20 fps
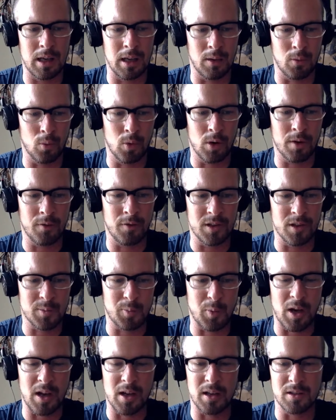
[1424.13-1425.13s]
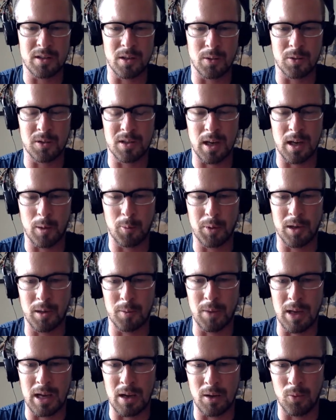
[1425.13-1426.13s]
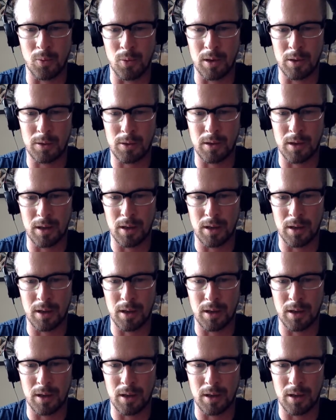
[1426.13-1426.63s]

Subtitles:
And one of his buddies who was helping him out with